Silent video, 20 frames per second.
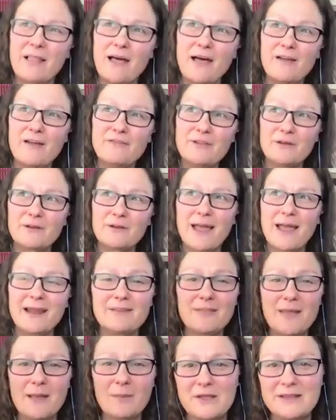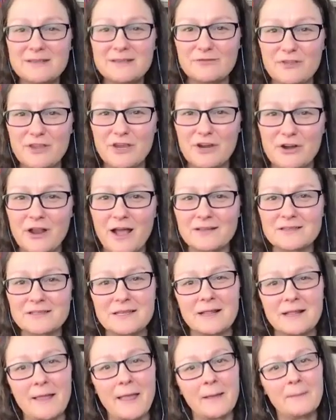love and kind of that place of
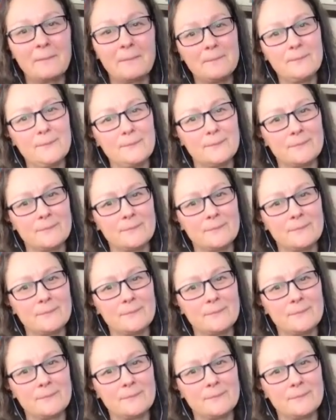curiosity, like,